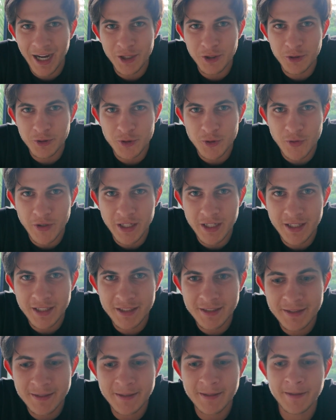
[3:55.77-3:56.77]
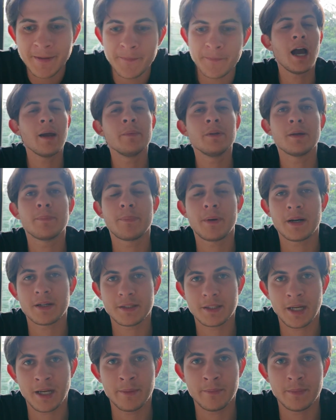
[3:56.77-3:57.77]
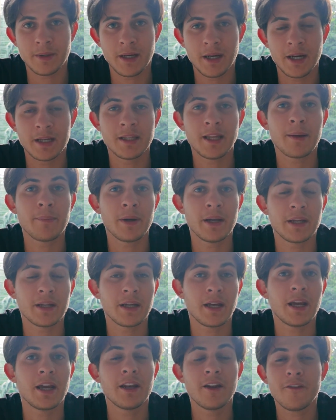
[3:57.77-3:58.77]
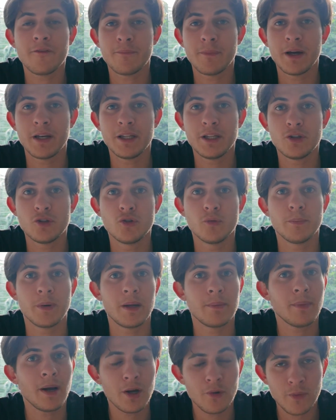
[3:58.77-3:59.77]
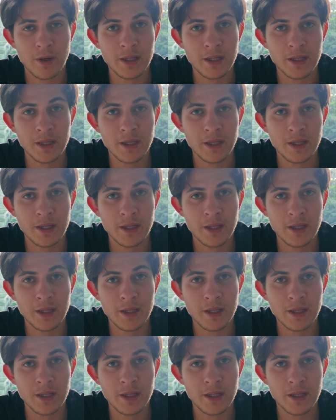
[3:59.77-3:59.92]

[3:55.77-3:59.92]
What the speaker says: I don't drink. I'm in a part-time and I make enough money to pay my